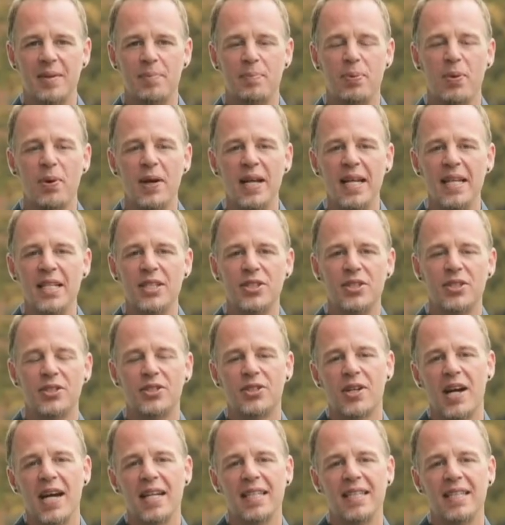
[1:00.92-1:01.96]
The point is you're
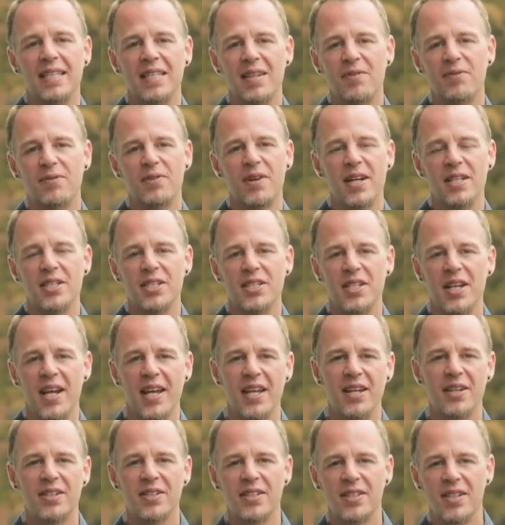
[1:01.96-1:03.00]
trying to
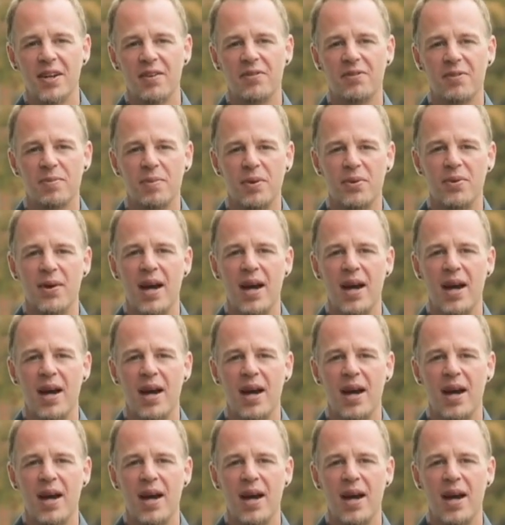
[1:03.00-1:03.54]
differentiate yourself from the